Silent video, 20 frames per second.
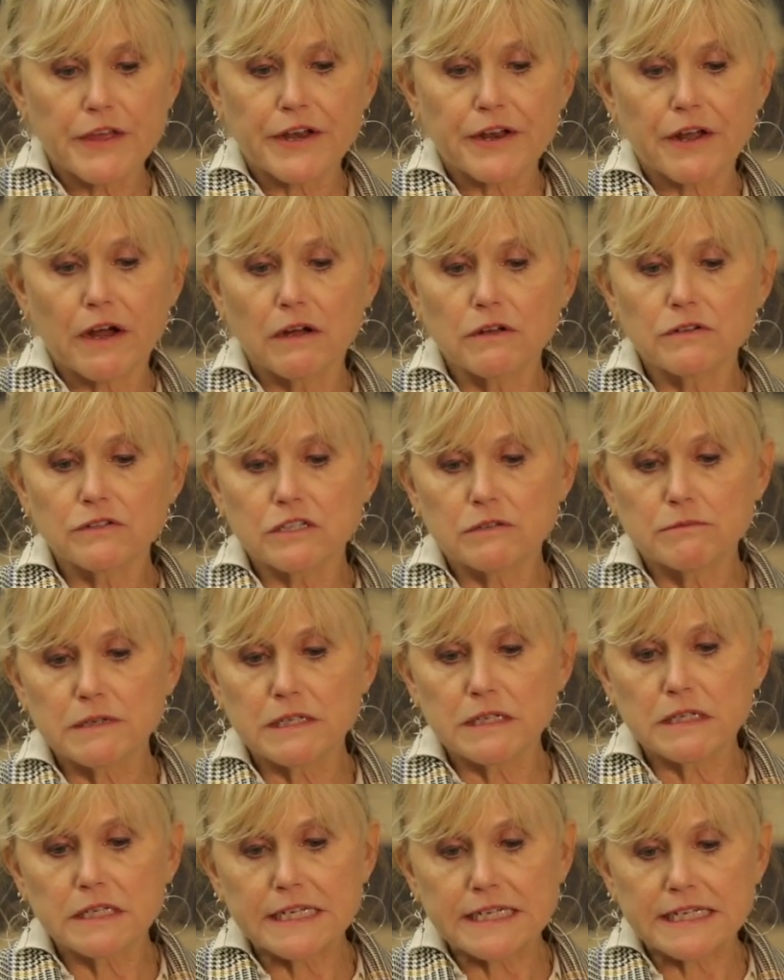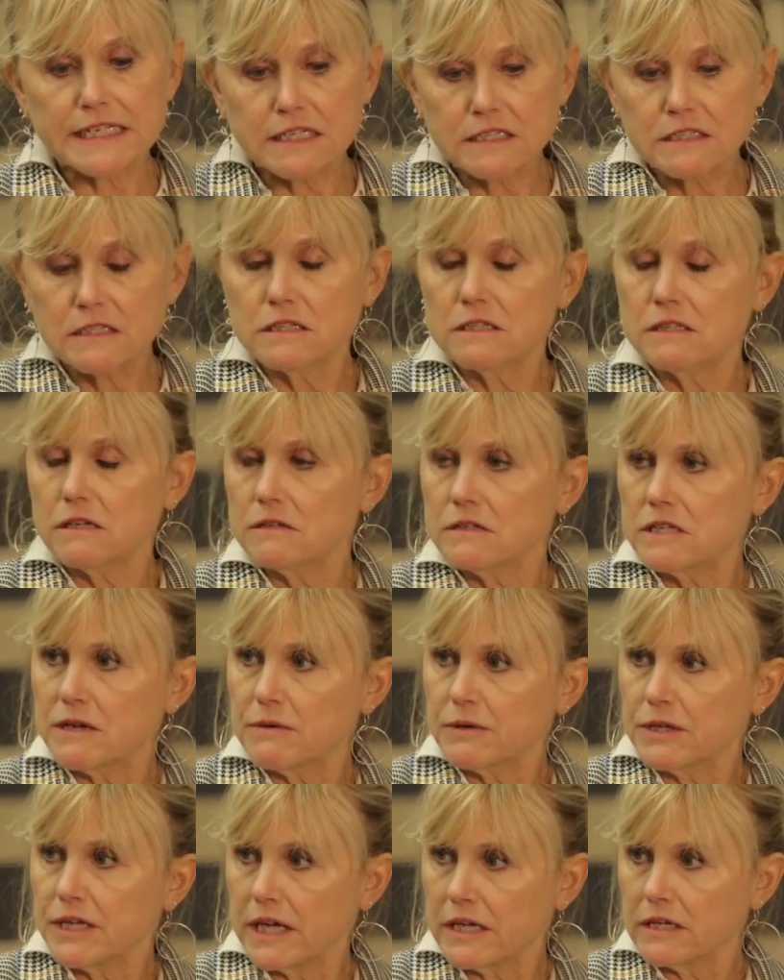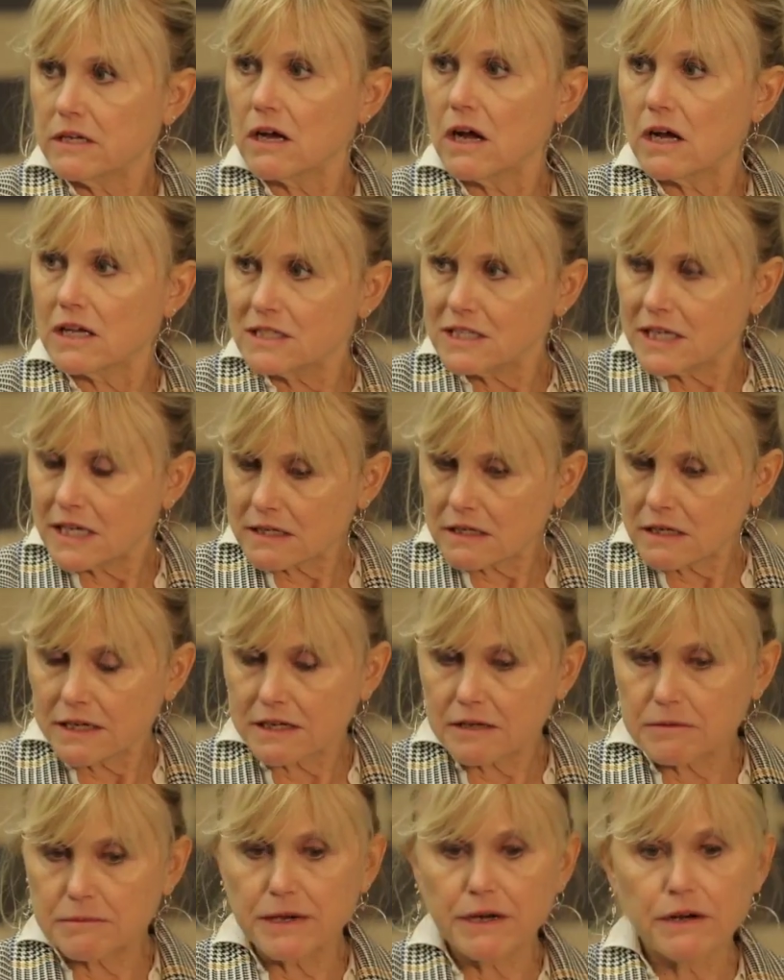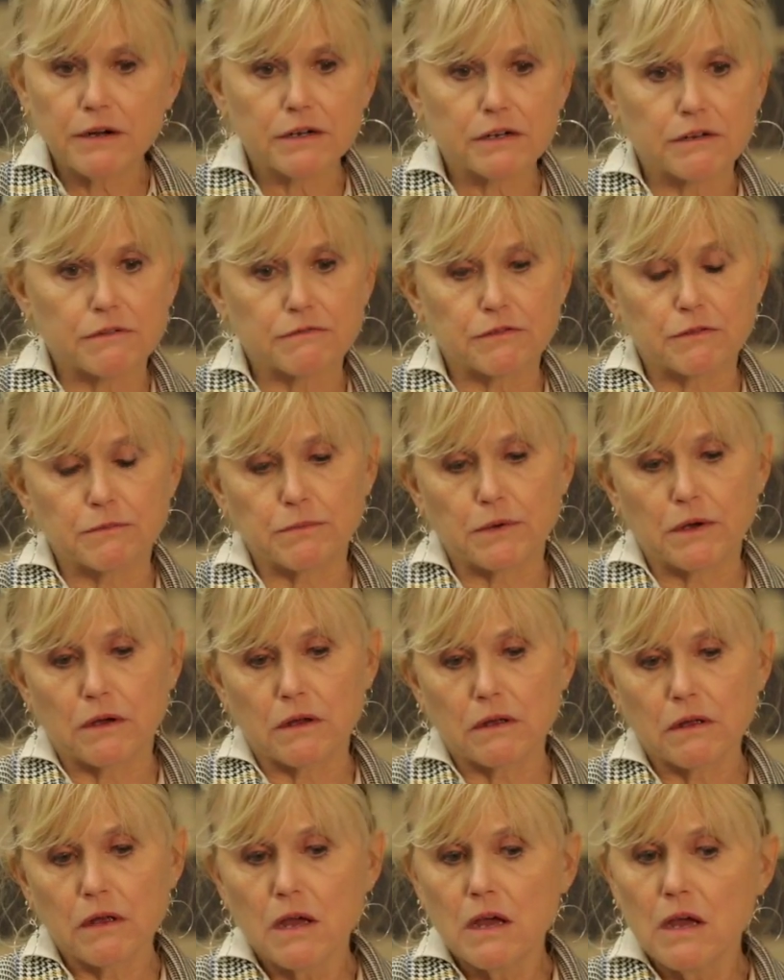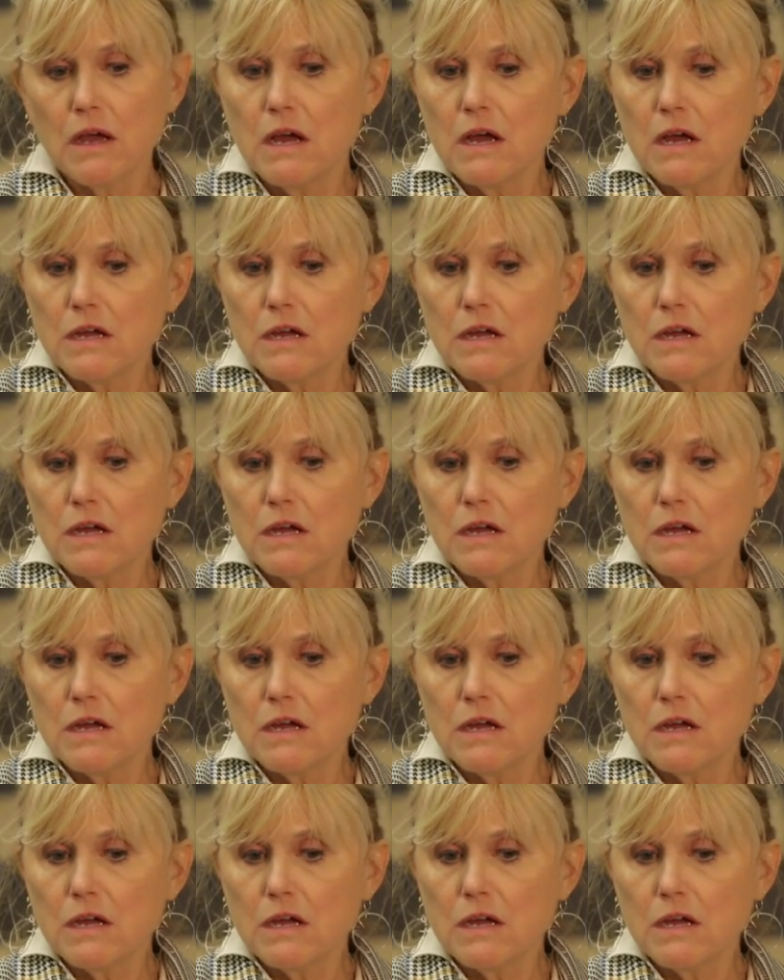that ultimately is associated with head contact, like American football,